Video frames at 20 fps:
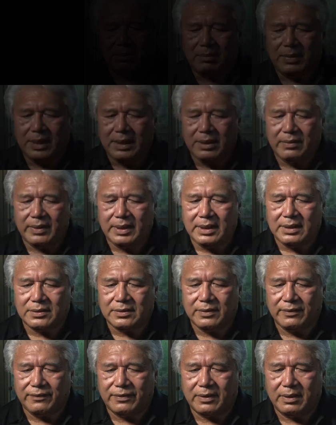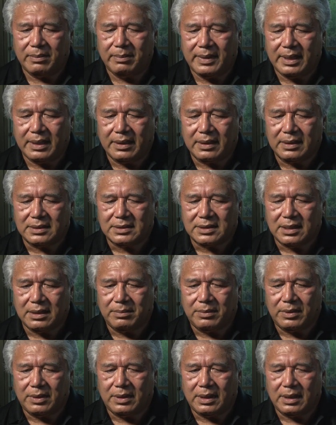My greatest hope for American
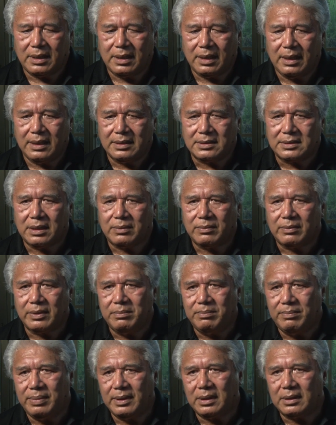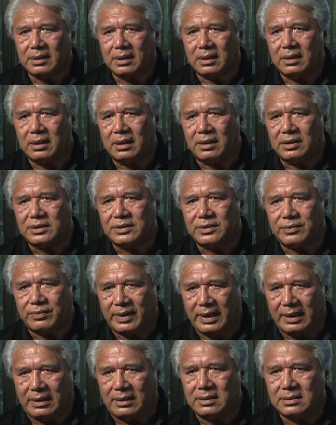Samoa is that we build on our
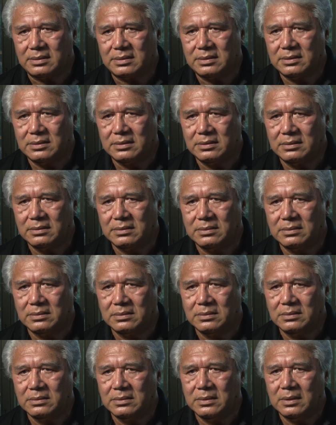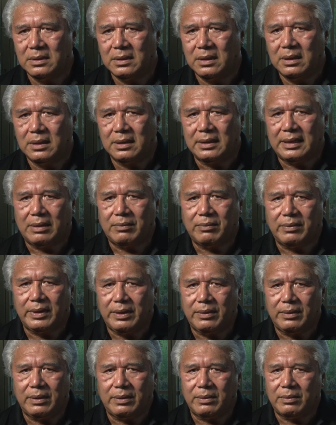strengths, that
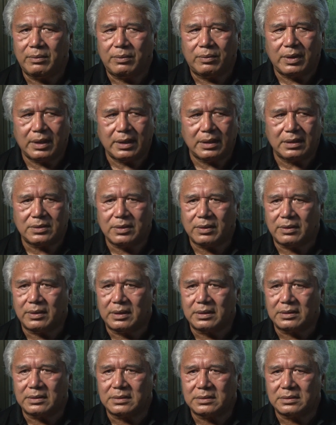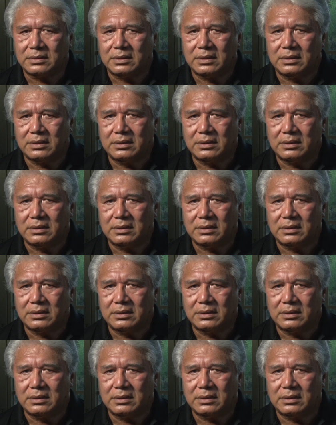we work towards